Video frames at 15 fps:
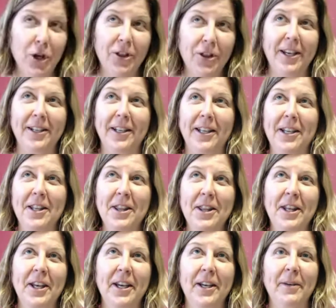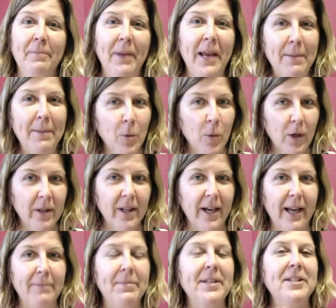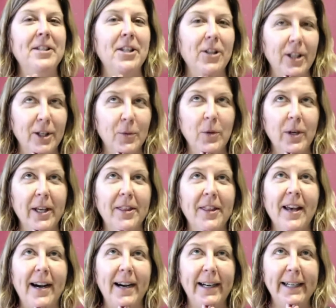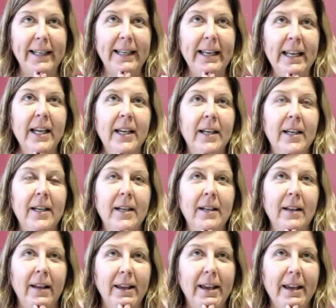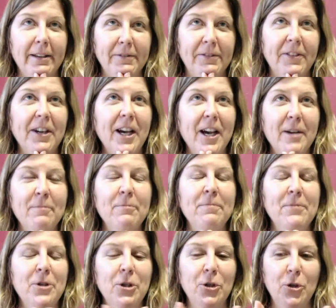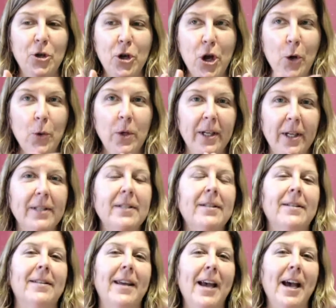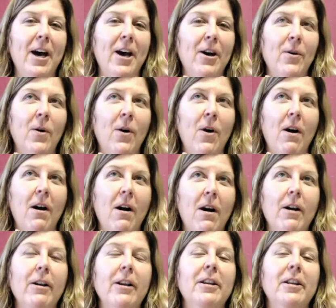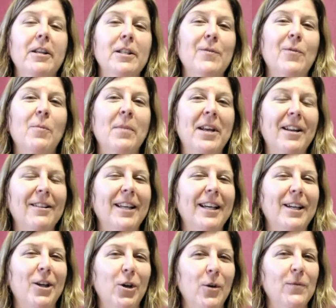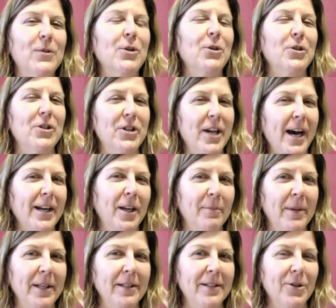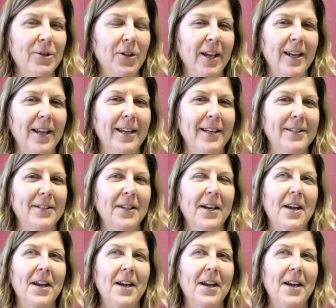that in the paperwork that I've been dealing with, I have come to notice how hard it is for me to let go of certain documents or things.